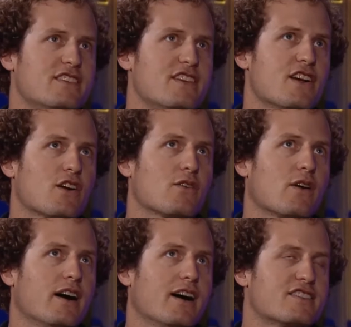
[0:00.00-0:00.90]
year,
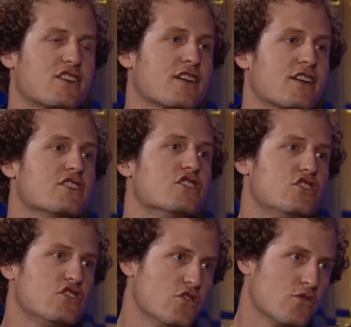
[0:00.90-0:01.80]
starting in
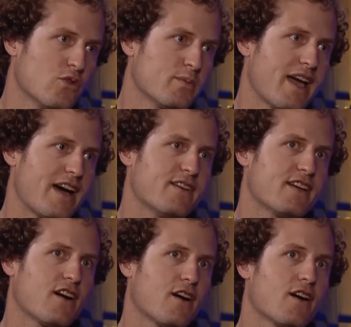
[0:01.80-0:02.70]
June, we'll be having
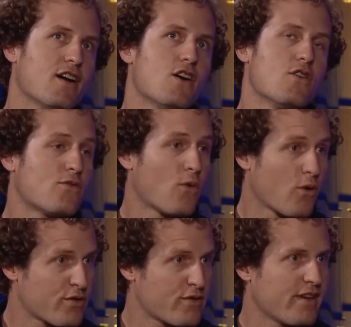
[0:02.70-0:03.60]
our
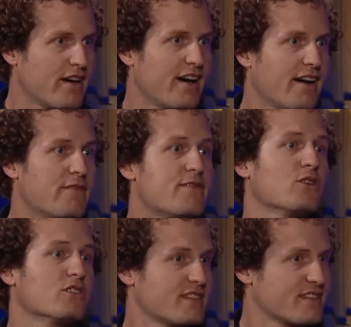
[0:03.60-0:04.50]
fourth
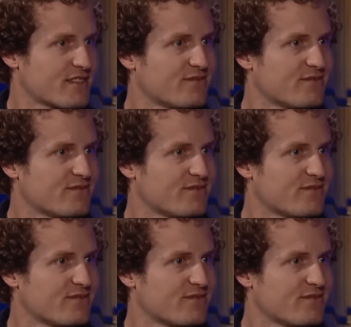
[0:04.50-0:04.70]
field season.